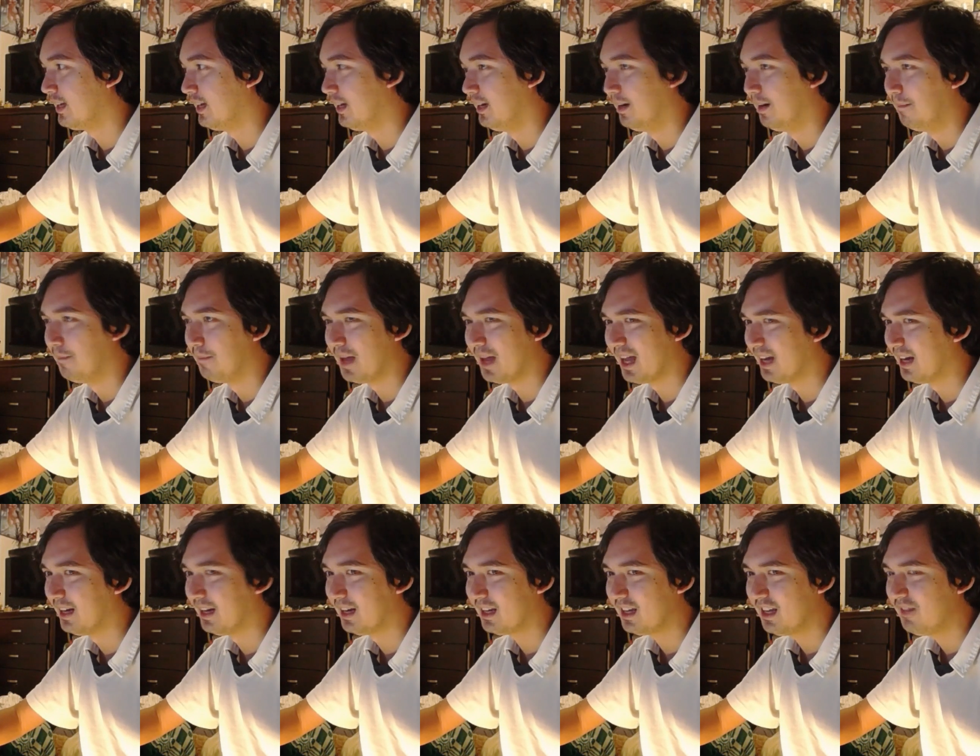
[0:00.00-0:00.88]

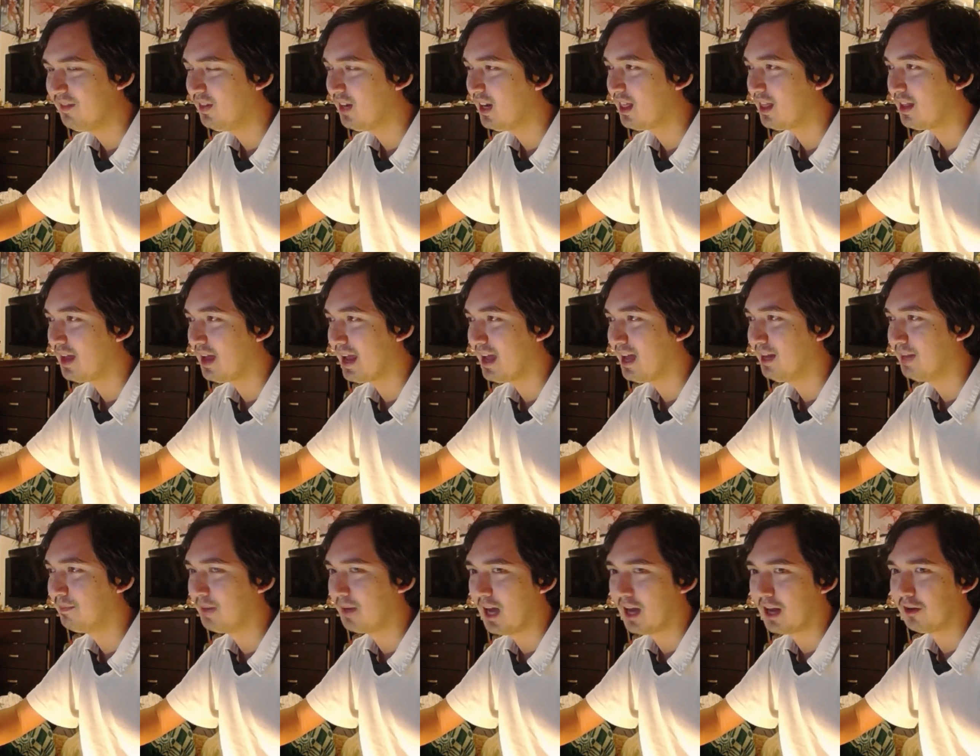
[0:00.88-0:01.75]
And even in the
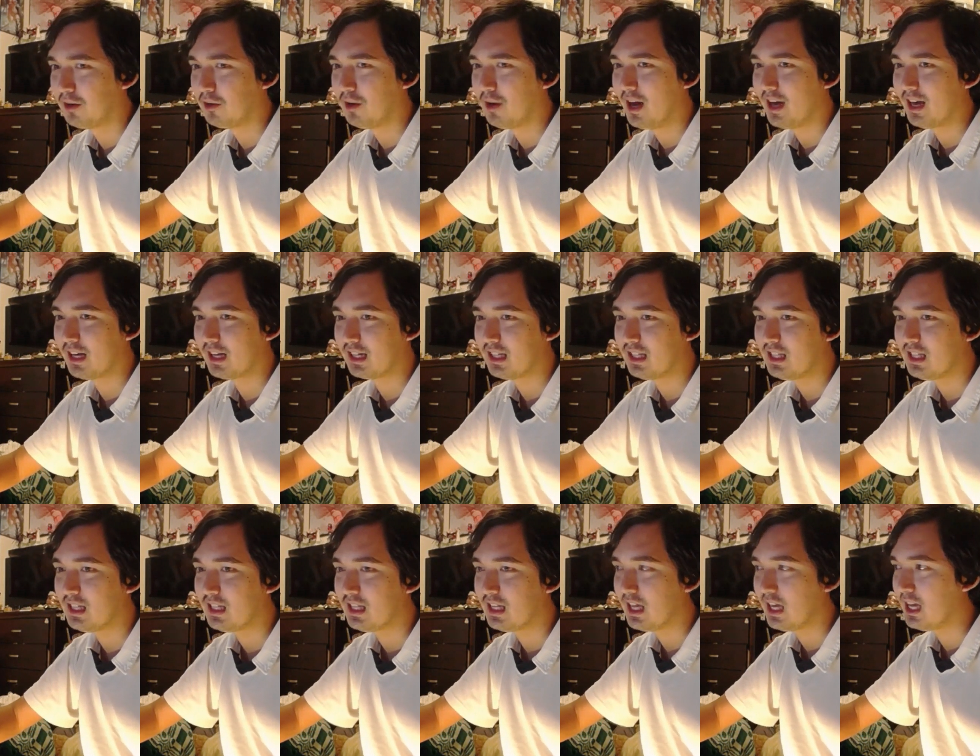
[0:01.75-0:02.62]
anime, I don't know how to
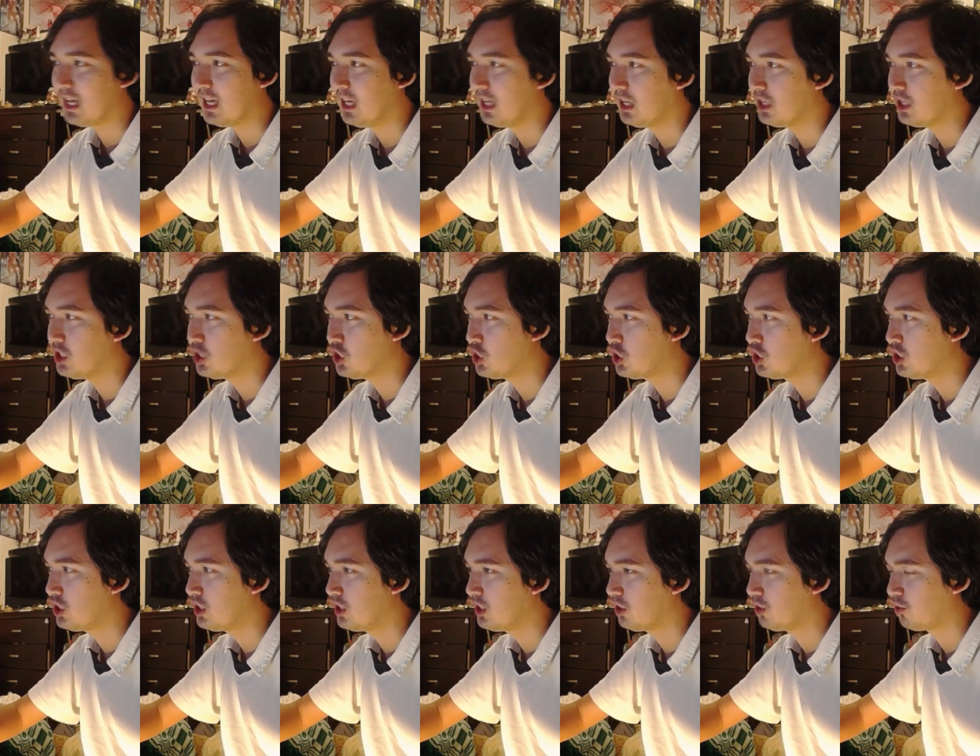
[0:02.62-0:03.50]
gauge
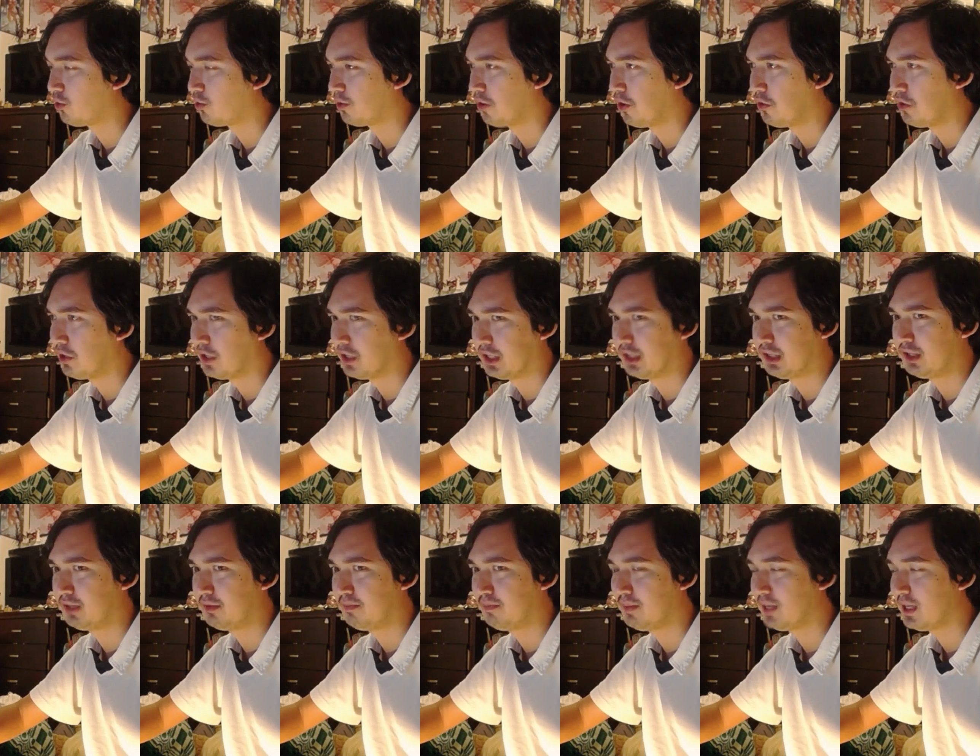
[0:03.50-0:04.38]
Crona's
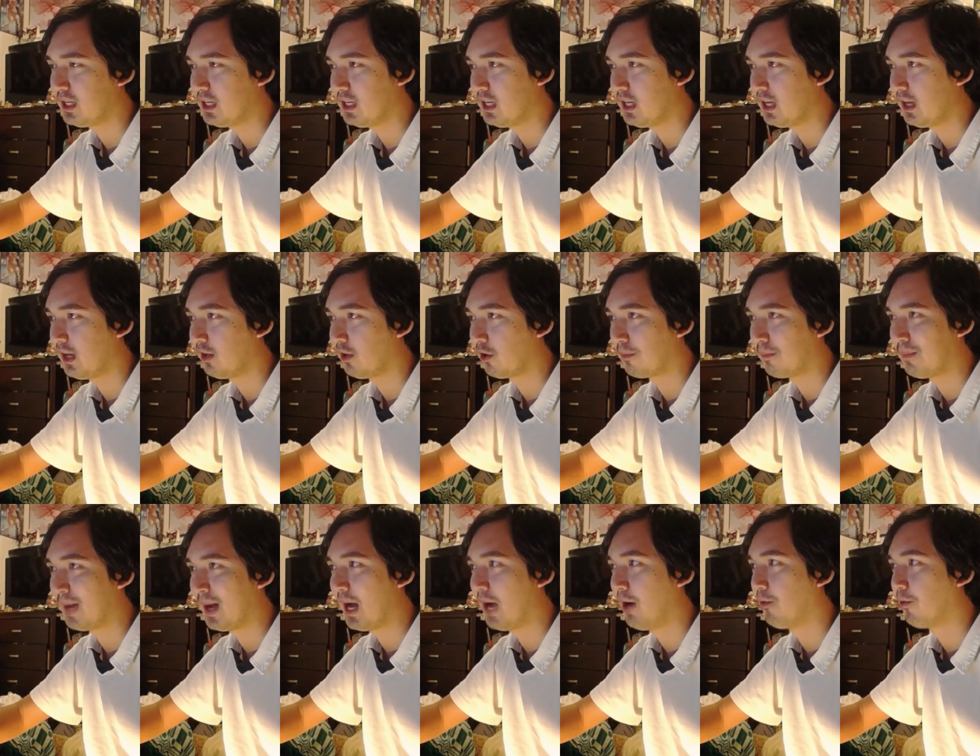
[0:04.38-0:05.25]
speed or
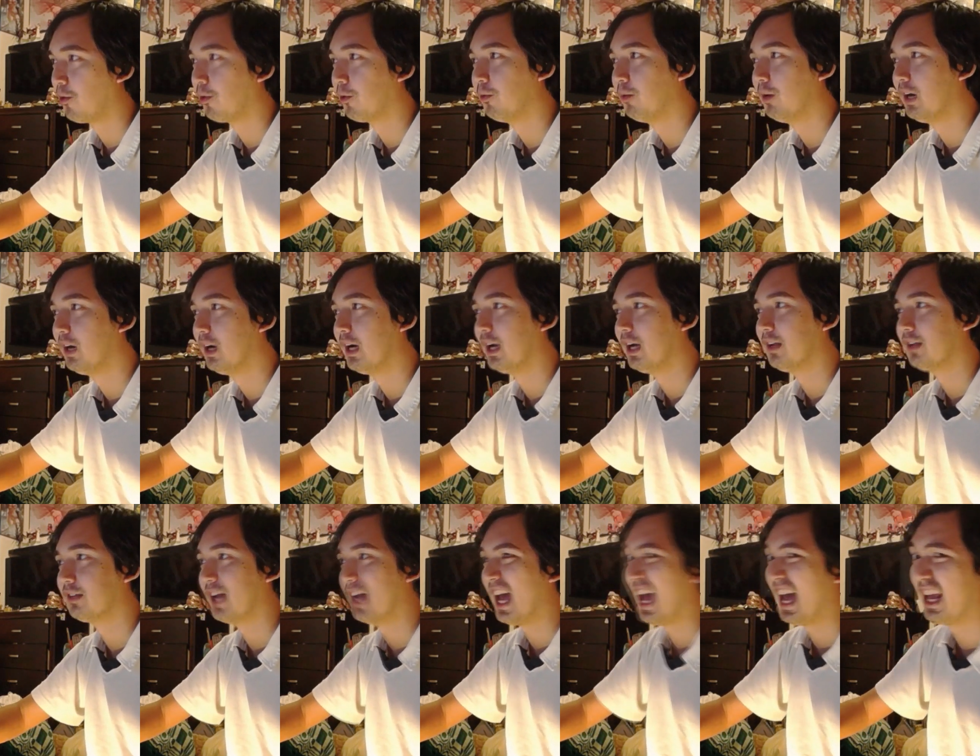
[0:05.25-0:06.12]
power-wise
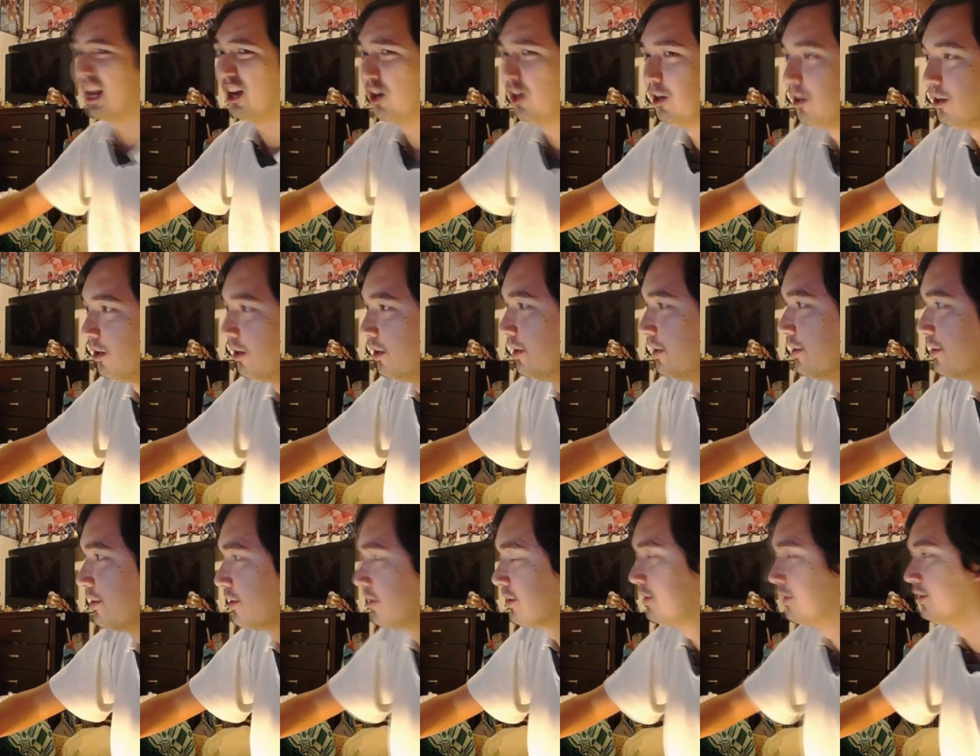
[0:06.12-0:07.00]
at all.
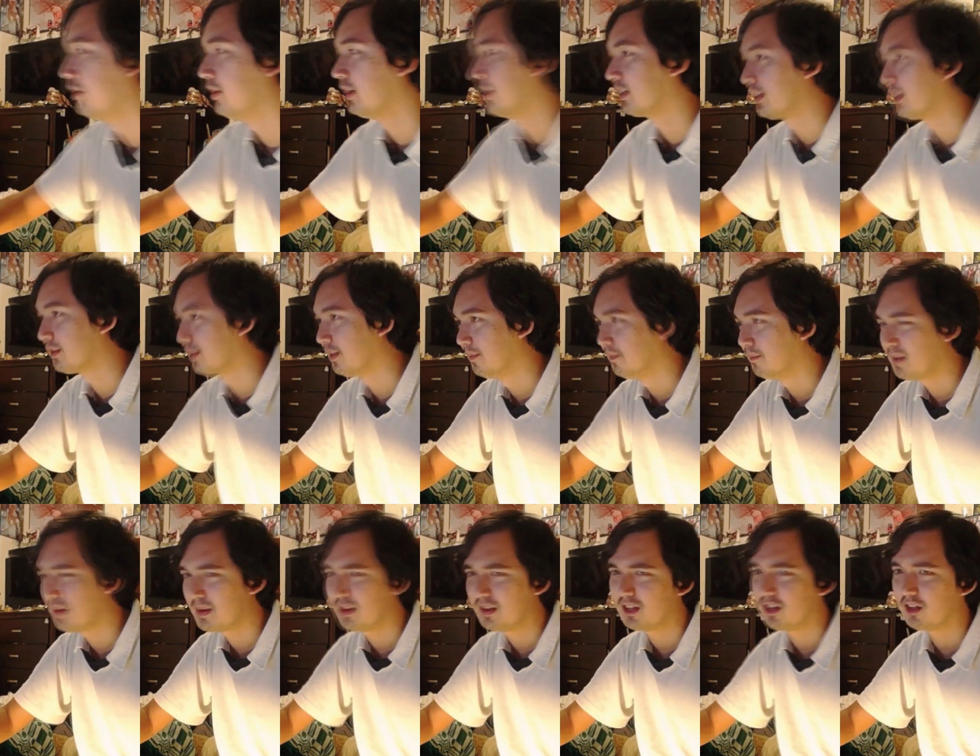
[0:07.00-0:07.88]
So, because
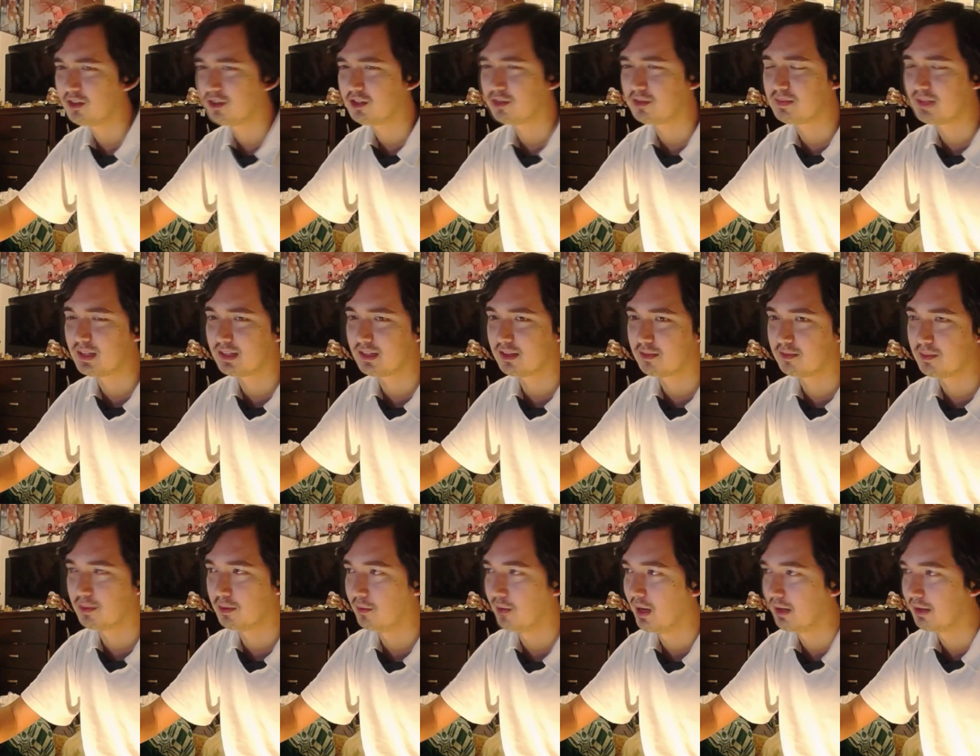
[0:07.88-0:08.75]
mainly also just because it's been
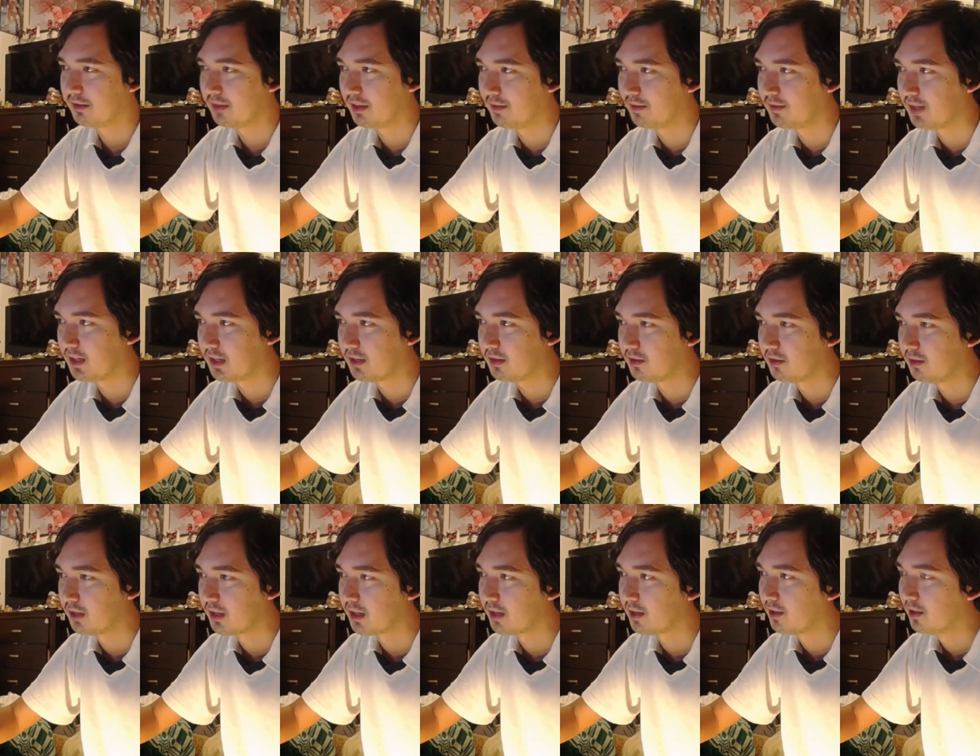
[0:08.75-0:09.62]
a while since I've seen
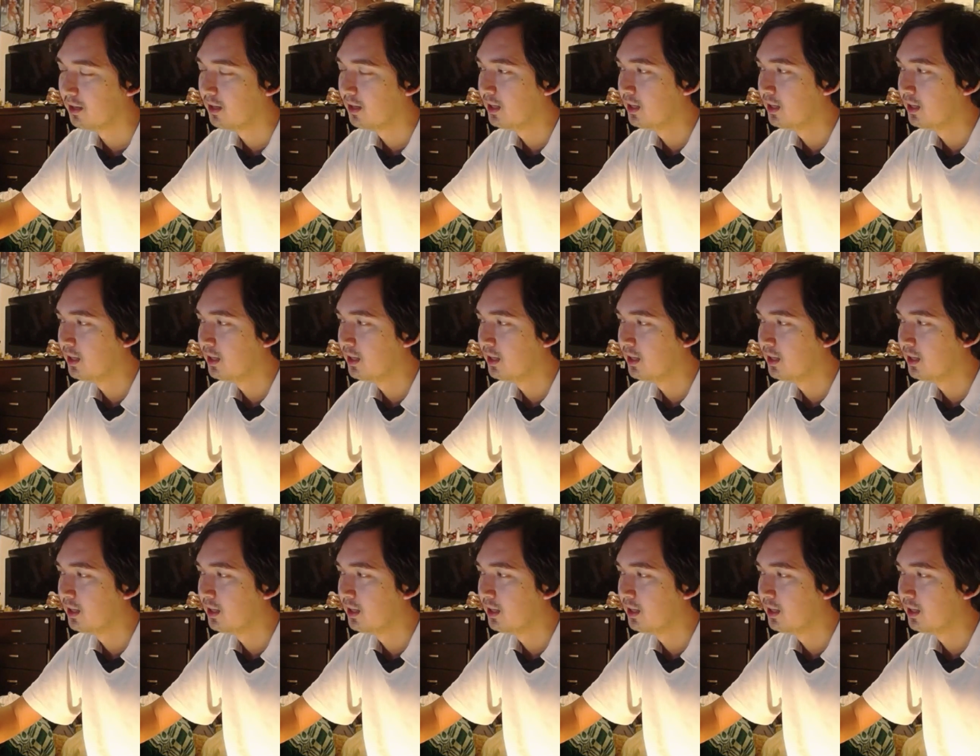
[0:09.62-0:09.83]
Soul Eater.